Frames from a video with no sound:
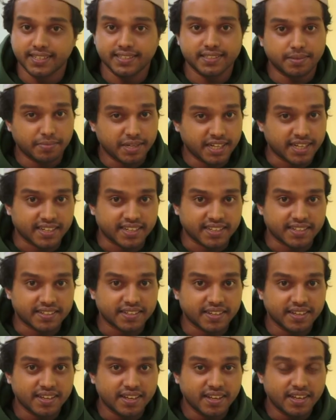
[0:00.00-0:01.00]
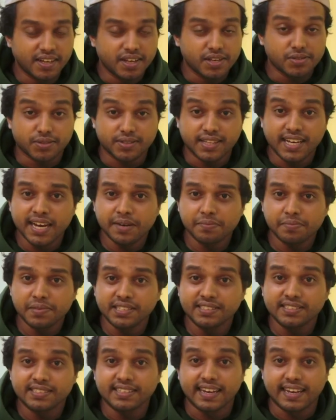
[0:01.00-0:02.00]
in the market. So that
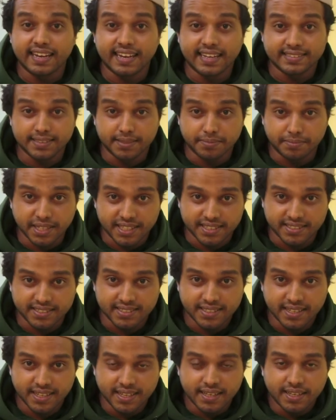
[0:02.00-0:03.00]
means lesser bugs.